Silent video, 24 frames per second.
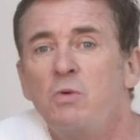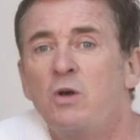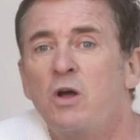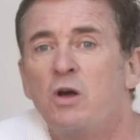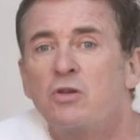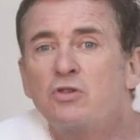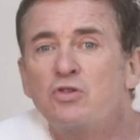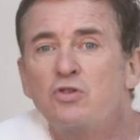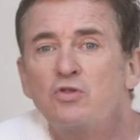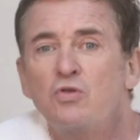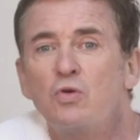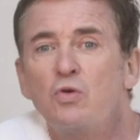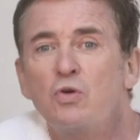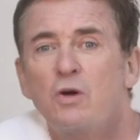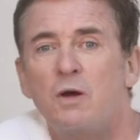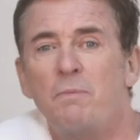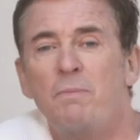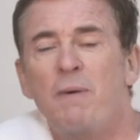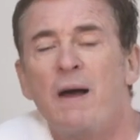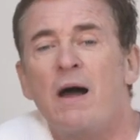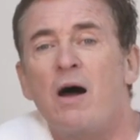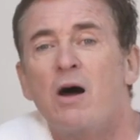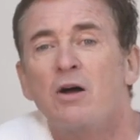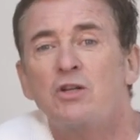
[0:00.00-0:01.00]
we mm-hmm. got to talk
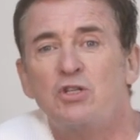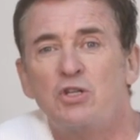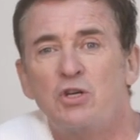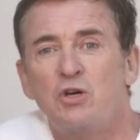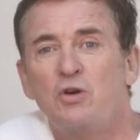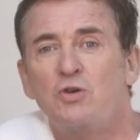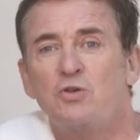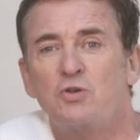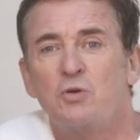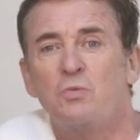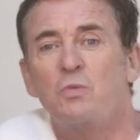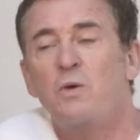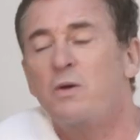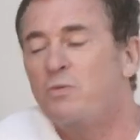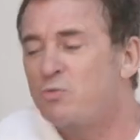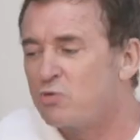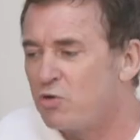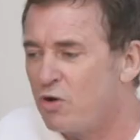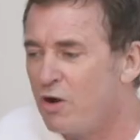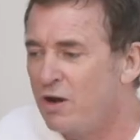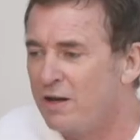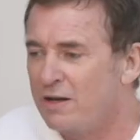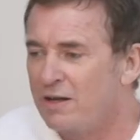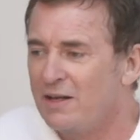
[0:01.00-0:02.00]
about our children, we
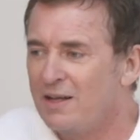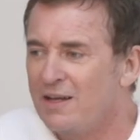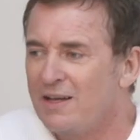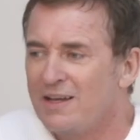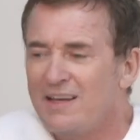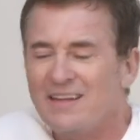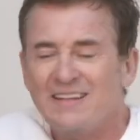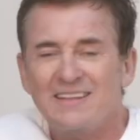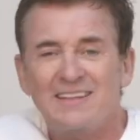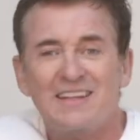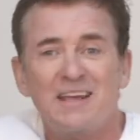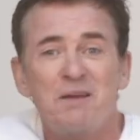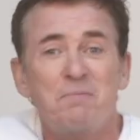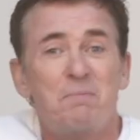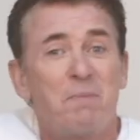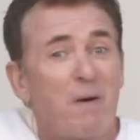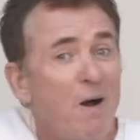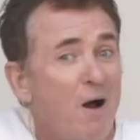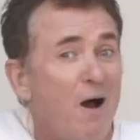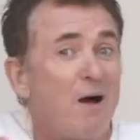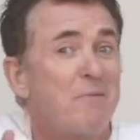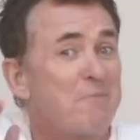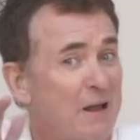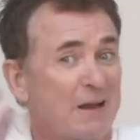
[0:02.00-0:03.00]
try and
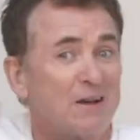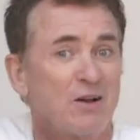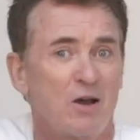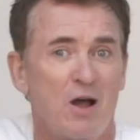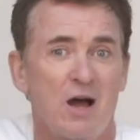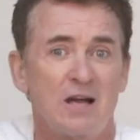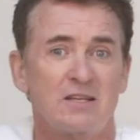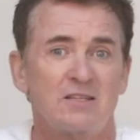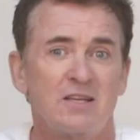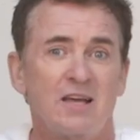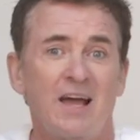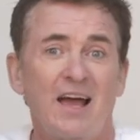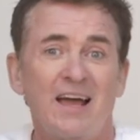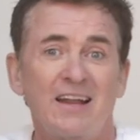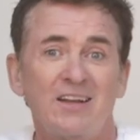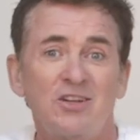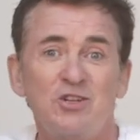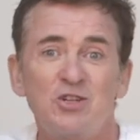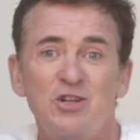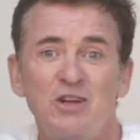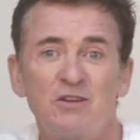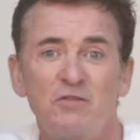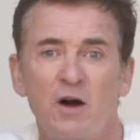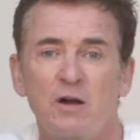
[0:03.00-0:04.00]
departmentalise it. And
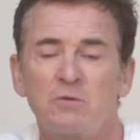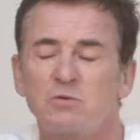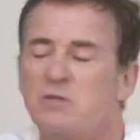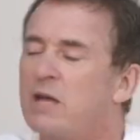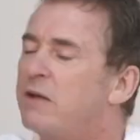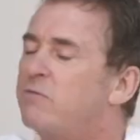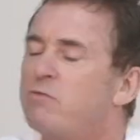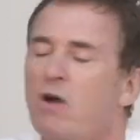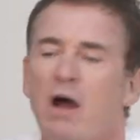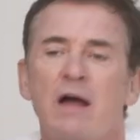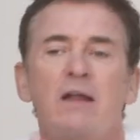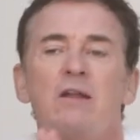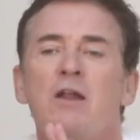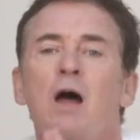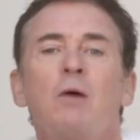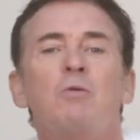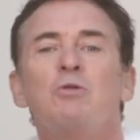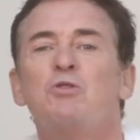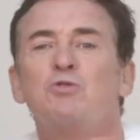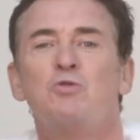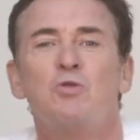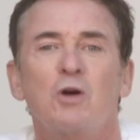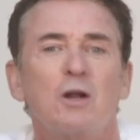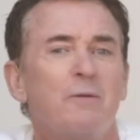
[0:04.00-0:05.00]
Giovanna was like, right, no
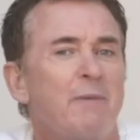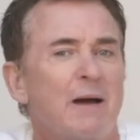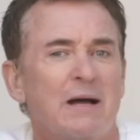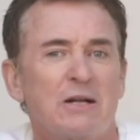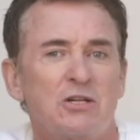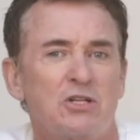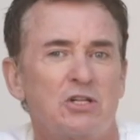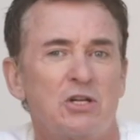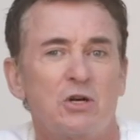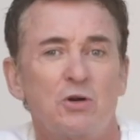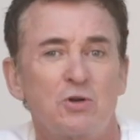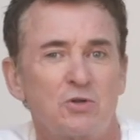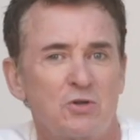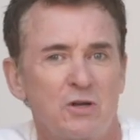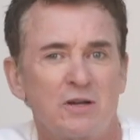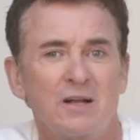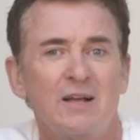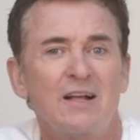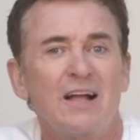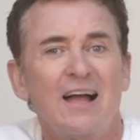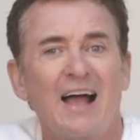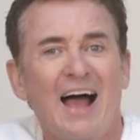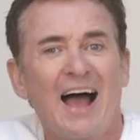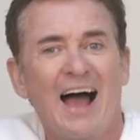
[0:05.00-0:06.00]
one's talking about children.
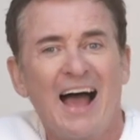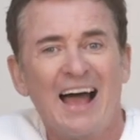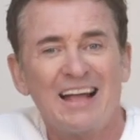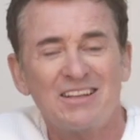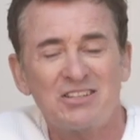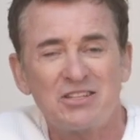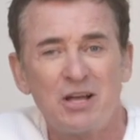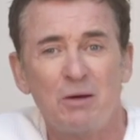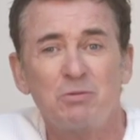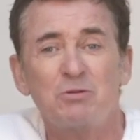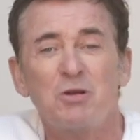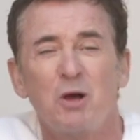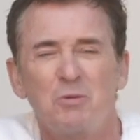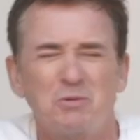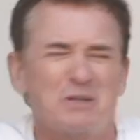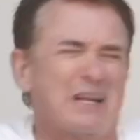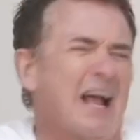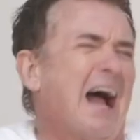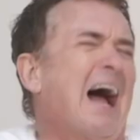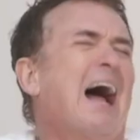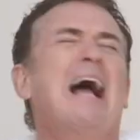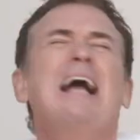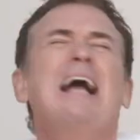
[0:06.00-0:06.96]
And sometimes you go,